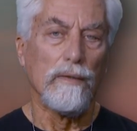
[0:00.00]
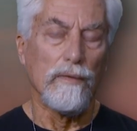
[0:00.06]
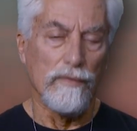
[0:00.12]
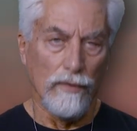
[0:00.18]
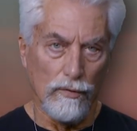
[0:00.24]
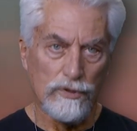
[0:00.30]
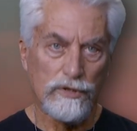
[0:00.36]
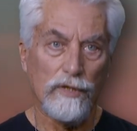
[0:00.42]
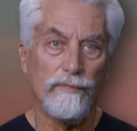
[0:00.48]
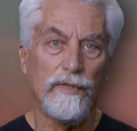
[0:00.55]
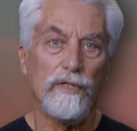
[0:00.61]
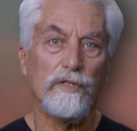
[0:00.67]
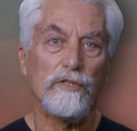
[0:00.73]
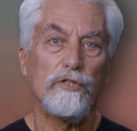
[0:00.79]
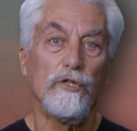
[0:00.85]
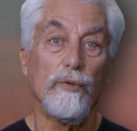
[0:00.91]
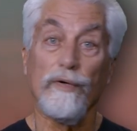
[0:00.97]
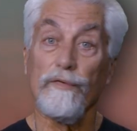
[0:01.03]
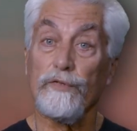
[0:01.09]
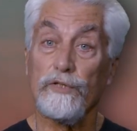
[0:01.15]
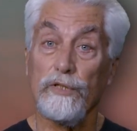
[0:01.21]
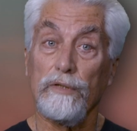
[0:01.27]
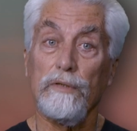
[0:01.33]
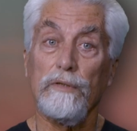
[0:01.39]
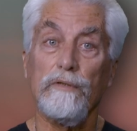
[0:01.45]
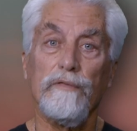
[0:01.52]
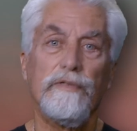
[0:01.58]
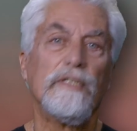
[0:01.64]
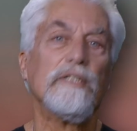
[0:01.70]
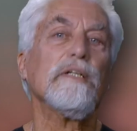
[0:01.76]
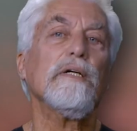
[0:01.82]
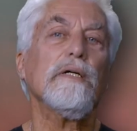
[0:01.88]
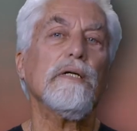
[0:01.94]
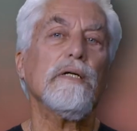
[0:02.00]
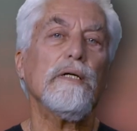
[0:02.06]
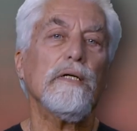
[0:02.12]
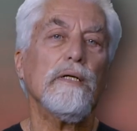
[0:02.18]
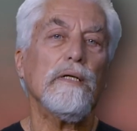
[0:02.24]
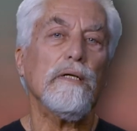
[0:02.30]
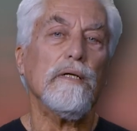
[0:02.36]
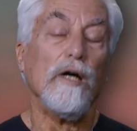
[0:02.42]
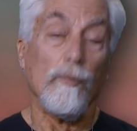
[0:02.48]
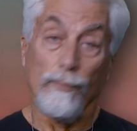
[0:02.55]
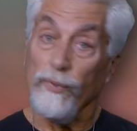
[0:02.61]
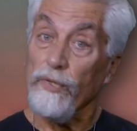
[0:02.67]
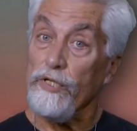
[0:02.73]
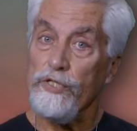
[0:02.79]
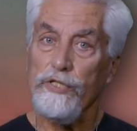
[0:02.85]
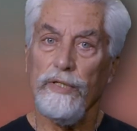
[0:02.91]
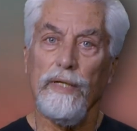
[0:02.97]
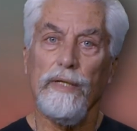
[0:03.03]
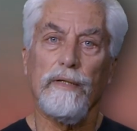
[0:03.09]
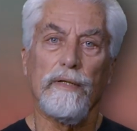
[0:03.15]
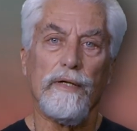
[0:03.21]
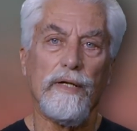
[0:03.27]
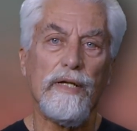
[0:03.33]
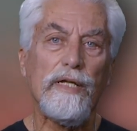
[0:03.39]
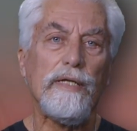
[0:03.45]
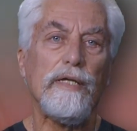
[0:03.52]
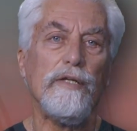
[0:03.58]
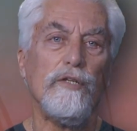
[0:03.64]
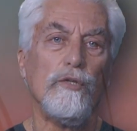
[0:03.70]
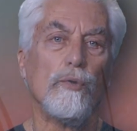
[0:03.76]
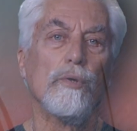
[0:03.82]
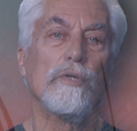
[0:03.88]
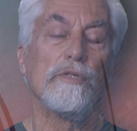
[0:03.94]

Those of us who have served appreciate and need your